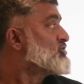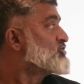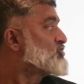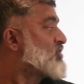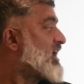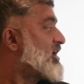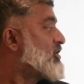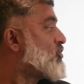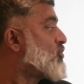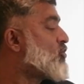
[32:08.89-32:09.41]
So
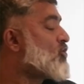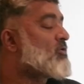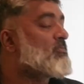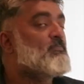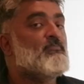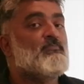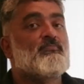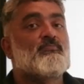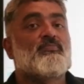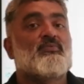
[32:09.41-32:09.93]
I
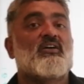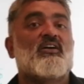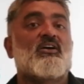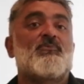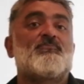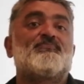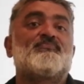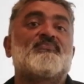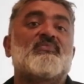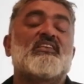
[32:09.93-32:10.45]
hope
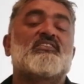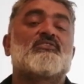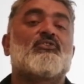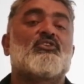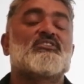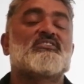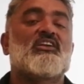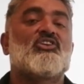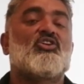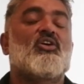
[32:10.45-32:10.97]
this
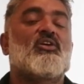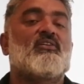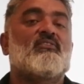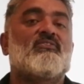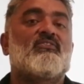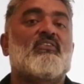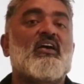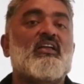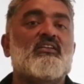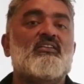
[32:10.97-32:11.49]
was a lot
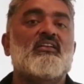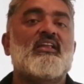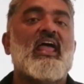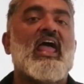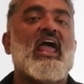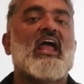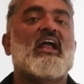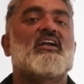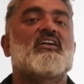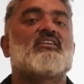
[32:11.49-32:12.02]
of fun,
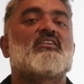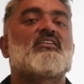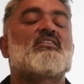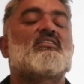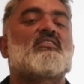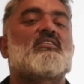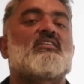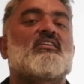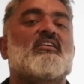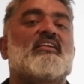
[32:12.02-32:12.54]
and
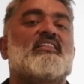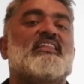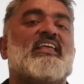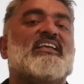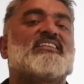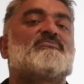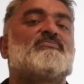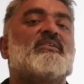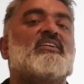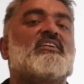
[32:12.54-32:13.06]
the
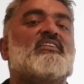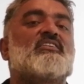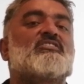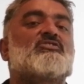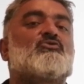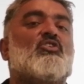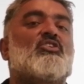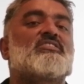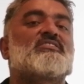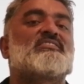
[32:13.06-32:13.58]

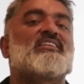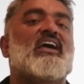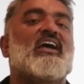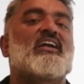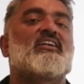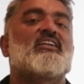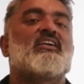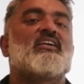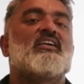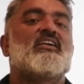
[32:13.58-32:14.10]
experience was
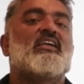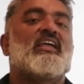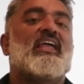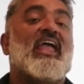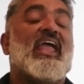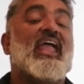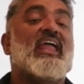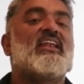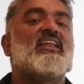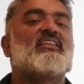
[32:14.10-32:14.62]
that
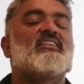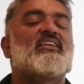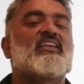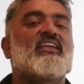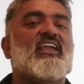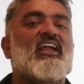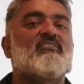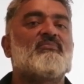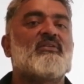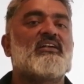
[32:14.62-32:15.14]
anything
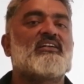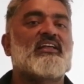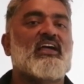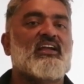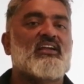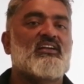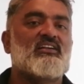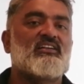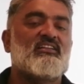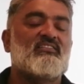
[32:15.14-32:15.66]
can be
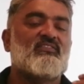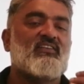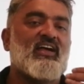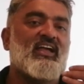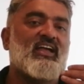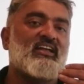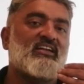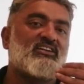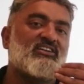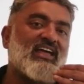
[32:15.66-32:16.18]
tackled if
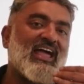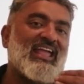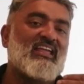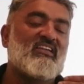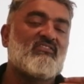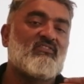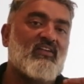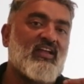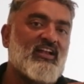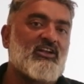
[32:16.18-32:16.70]
I
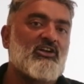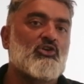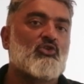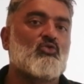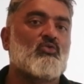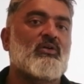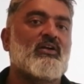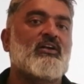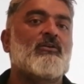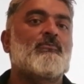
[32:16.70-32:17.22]
dive
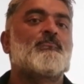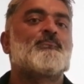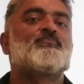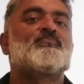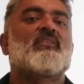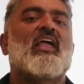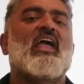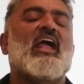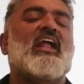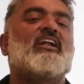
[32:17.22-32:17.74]
into it,
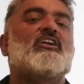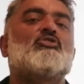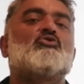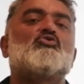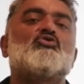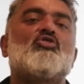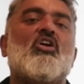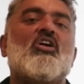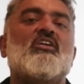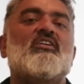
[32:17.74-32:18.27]
and
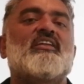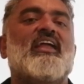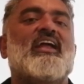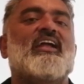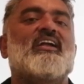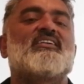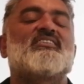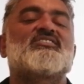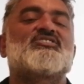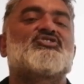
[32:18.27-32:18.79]
do not
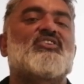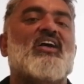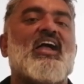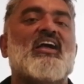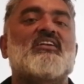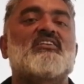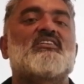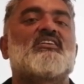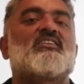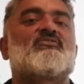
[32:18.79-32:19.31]
get
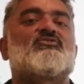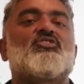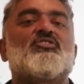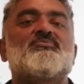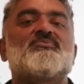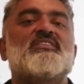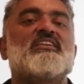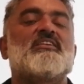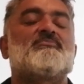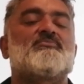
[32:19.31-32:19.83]
distracted
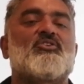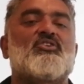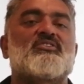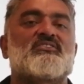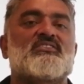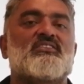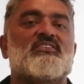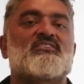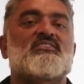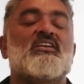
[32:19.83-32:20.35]
from the process.